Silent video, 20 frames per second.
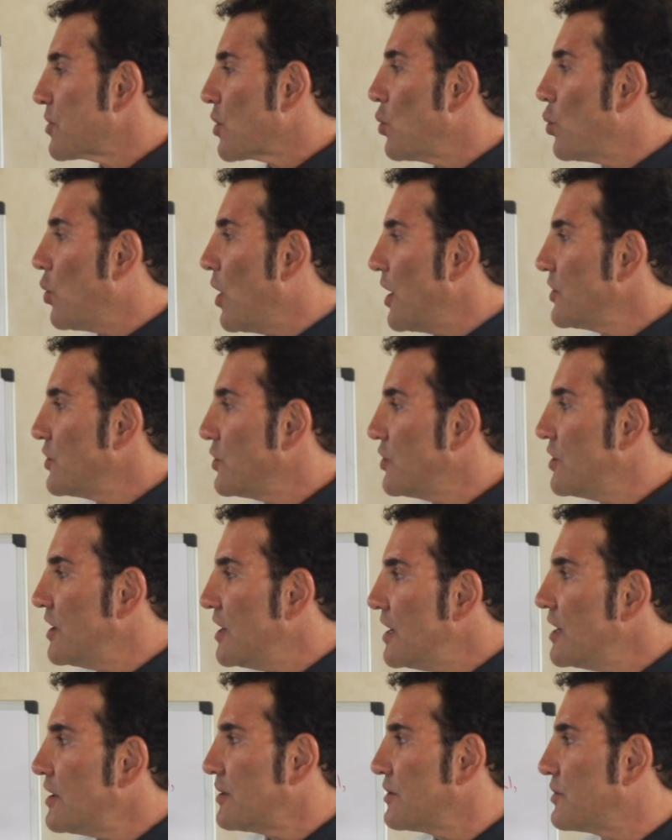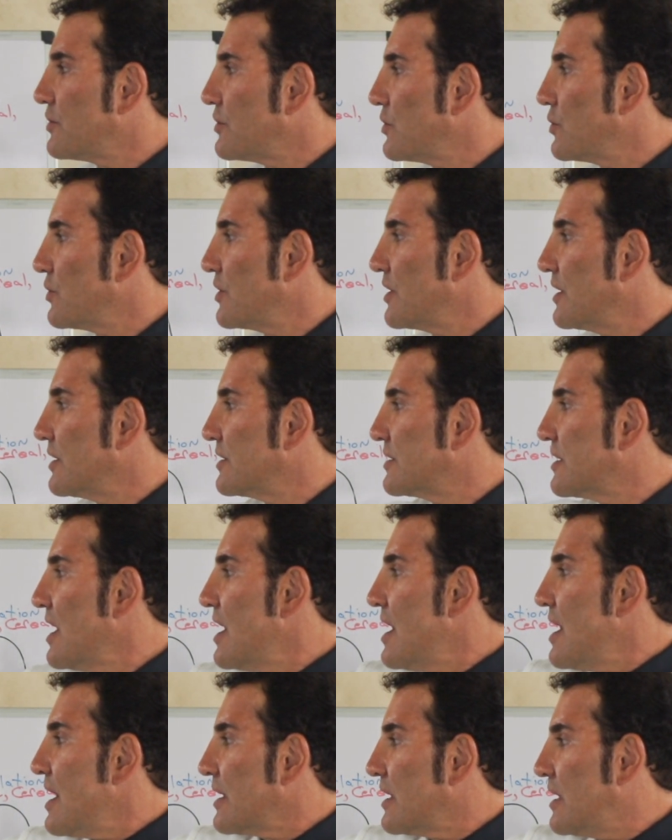What you need to do is,
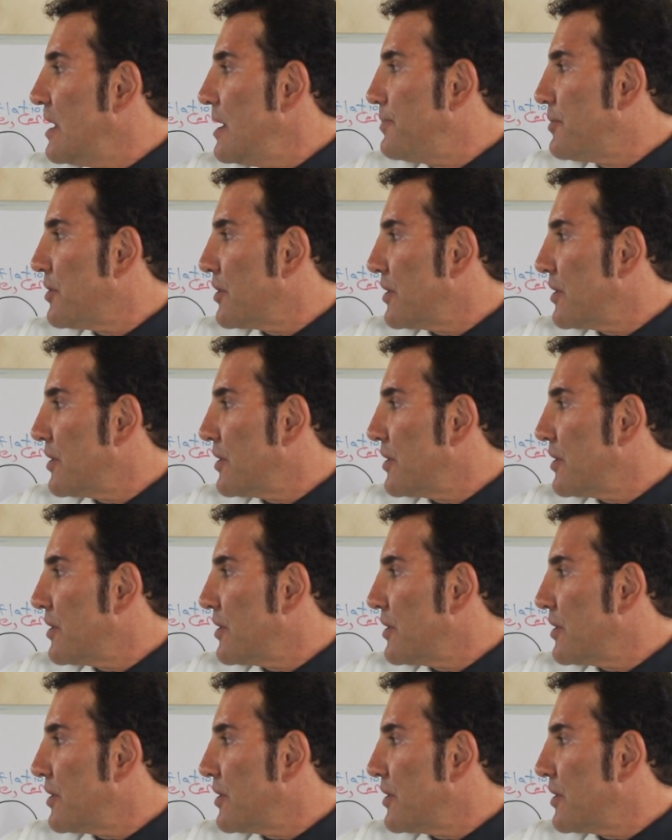Keep